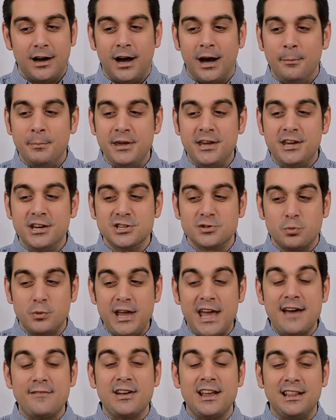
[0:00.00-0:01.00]
because we
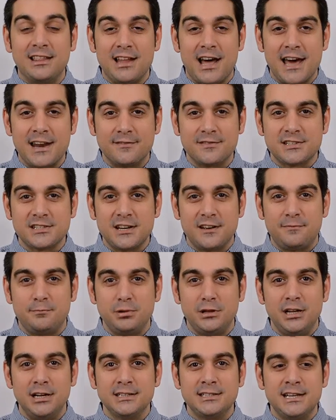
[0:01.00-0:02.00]
have a lot of stuff
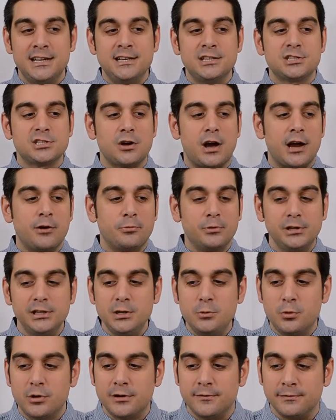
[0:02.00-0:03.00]
plugged in. So I really
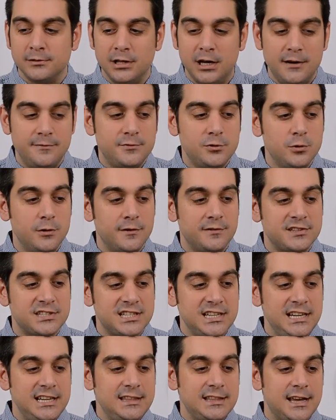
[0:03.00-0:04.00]
would have loved to have
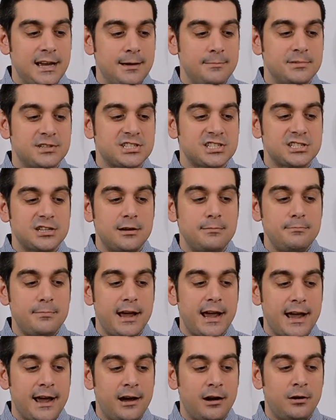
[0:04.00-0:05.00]
seen them
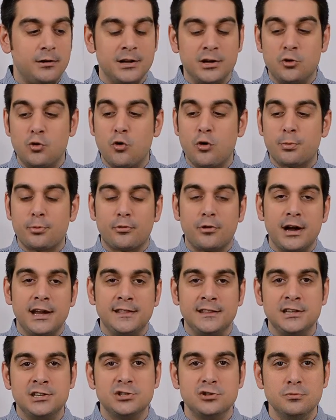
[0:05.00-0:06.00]
somehow incorporate
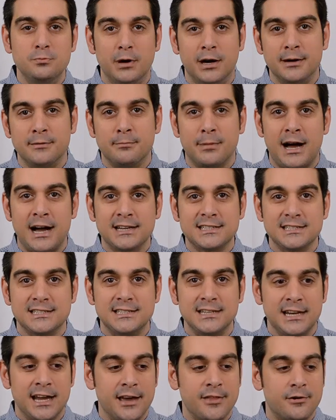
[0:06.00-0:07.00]
these 2 button boxes
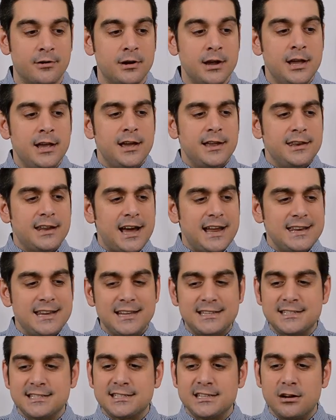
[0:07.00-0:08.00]
together, not
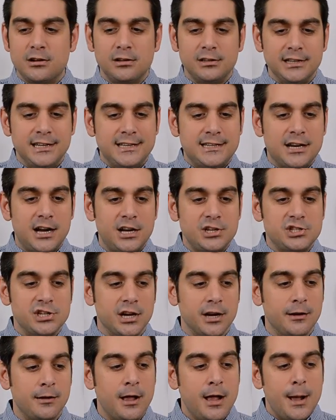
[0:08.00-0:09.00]
necessarily
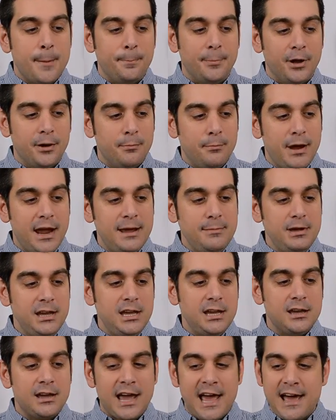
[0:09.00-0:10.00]
touching, but
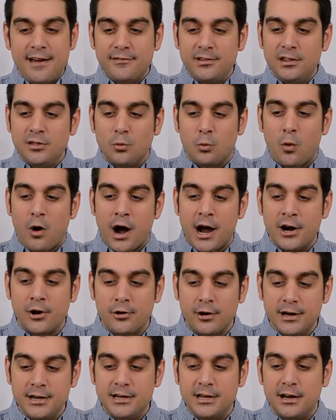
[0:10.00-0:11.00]
maybe having the
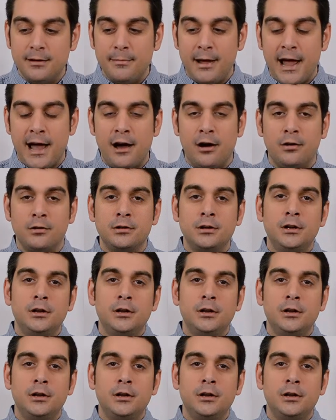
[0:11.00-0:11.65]
wiring come out,